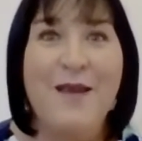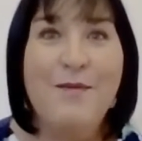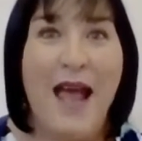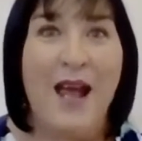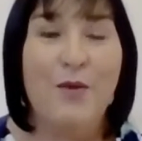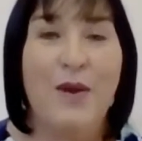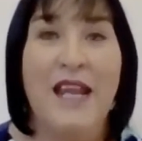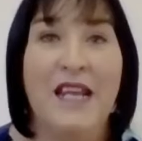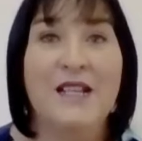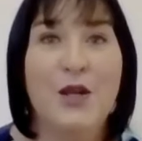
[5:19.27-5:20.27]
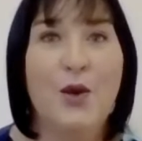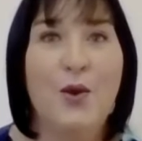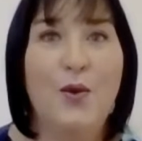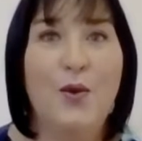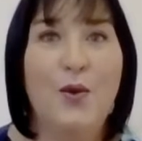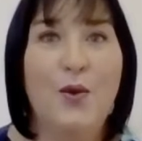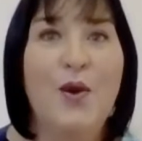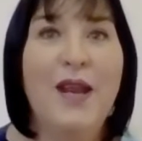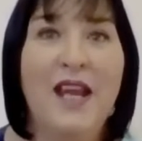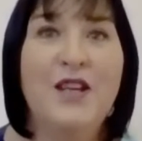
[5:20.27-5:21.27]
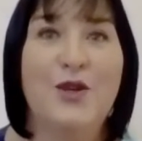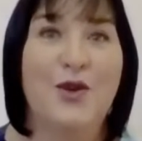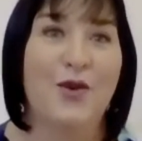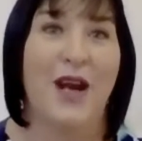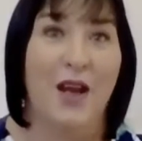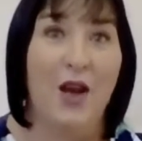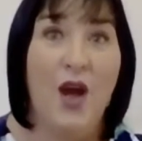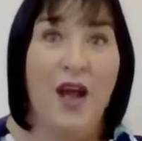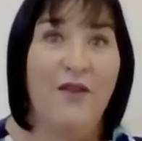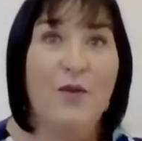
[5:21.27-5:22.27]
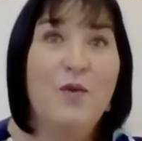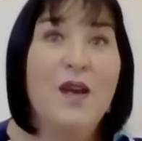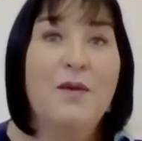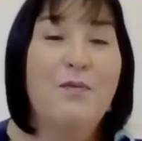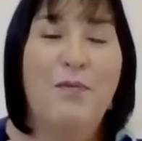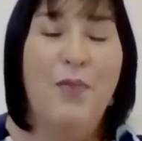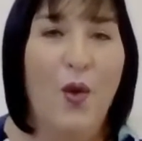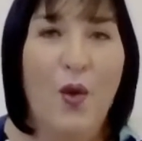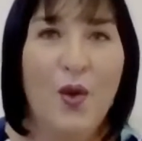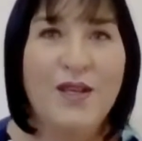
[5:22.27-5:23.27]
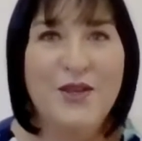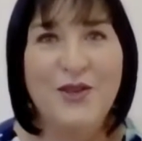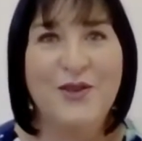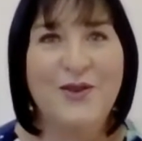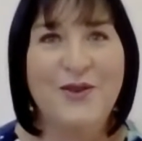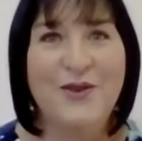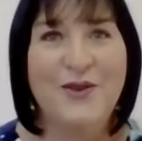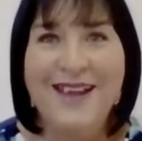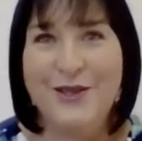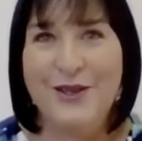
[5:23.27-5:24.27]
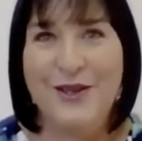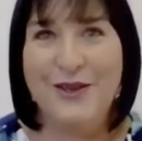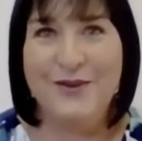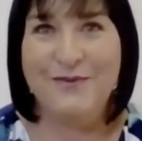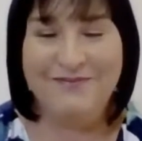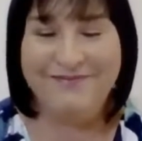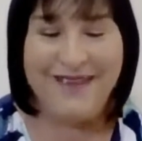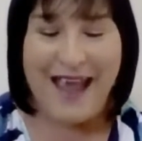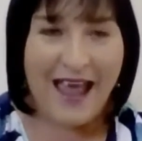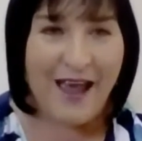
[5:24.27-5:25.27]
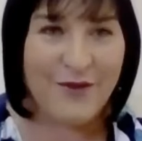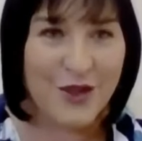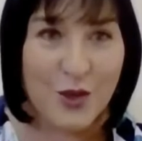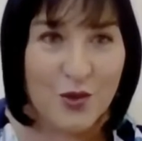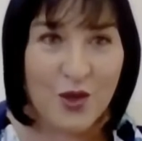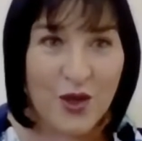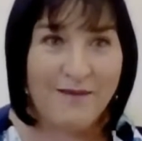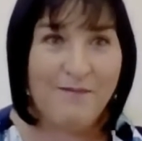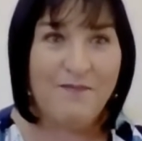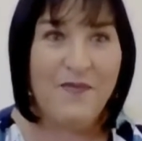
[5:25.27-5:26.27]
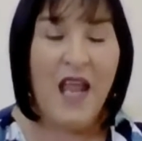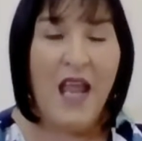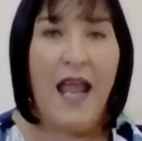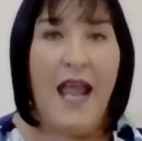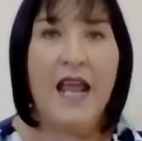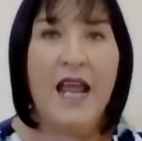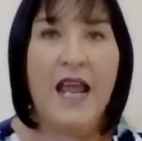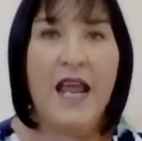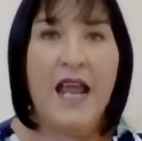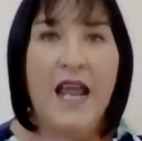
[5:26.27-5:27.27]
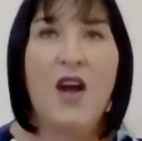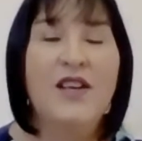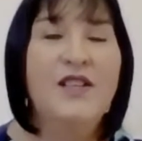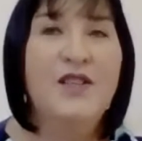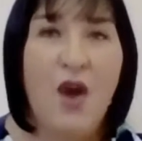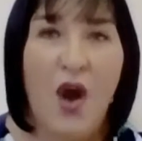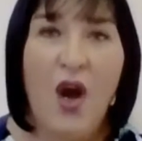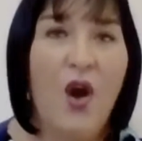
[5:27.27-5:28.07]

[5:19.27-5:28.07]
female beings who were put here to create life. We were born to have children. And I